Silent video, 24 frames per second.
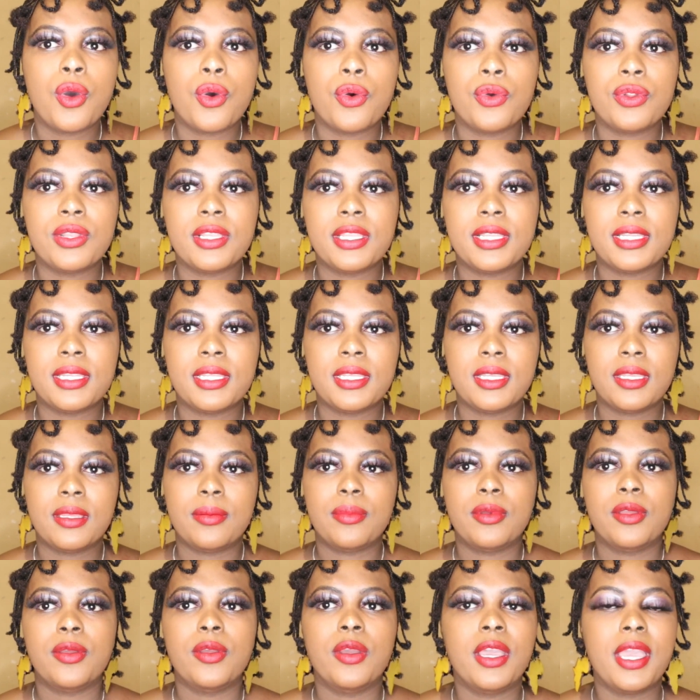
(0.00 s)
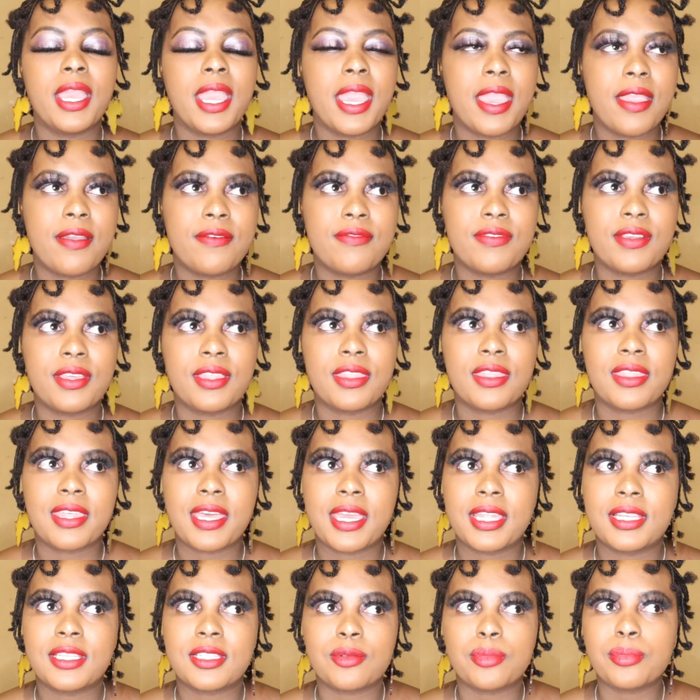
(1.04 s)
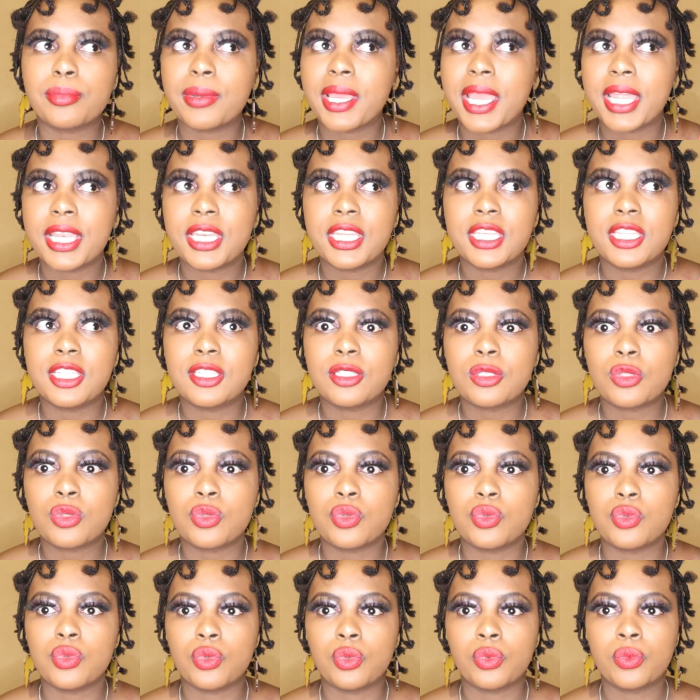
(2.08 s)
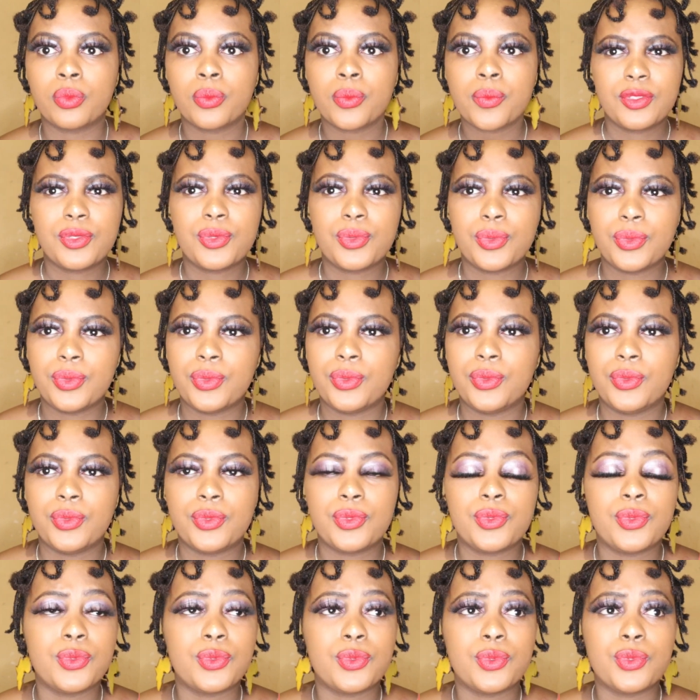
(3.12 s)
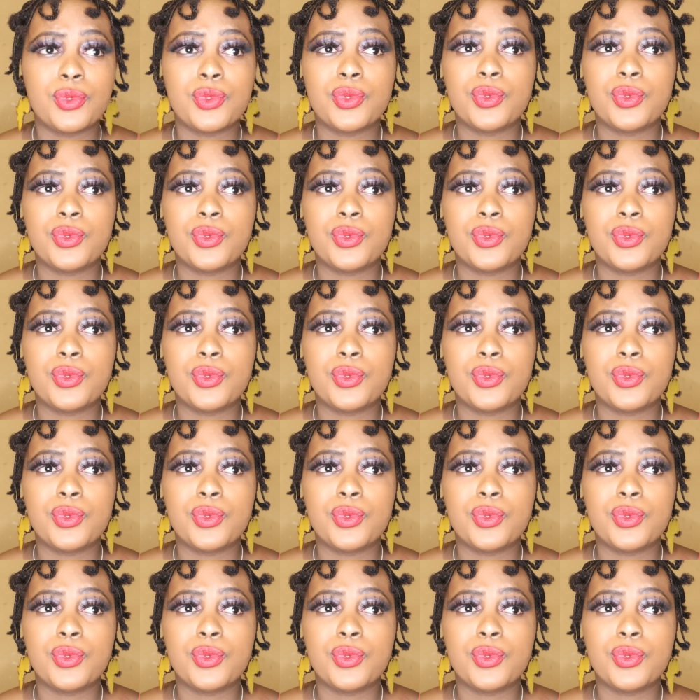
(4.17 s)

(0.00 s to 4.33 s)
only having that money to to to to,